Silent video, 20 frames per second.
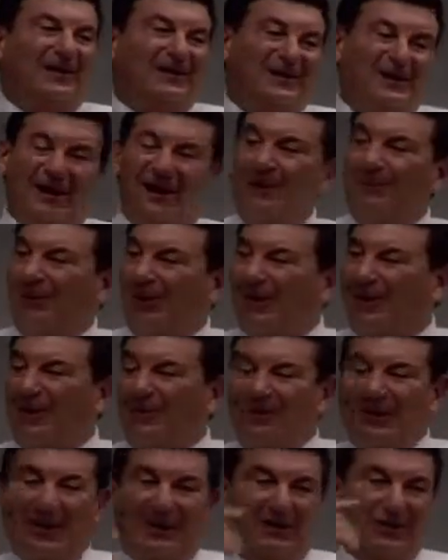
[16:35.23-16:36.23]
The other part of that,
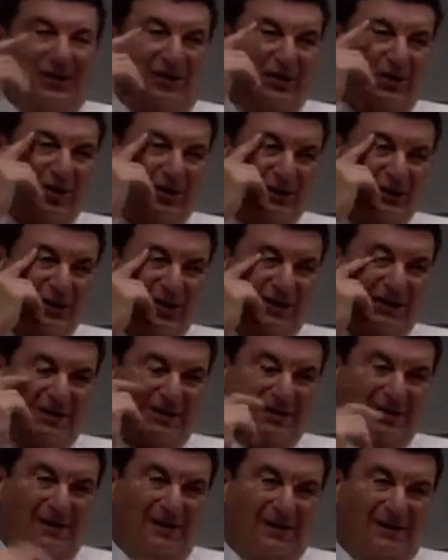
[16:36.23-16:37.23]
we got to negotiate
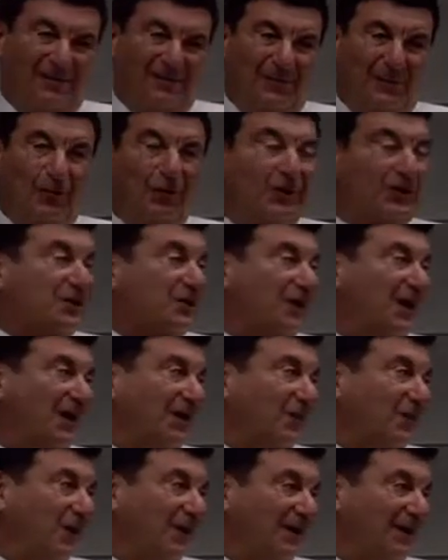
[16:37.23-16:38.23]
the um, Hornets
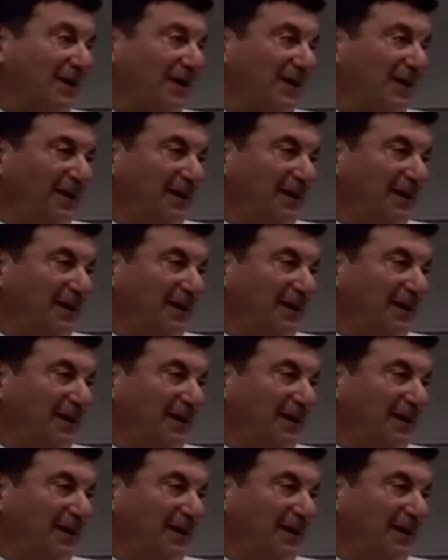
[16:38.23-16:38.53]
contract.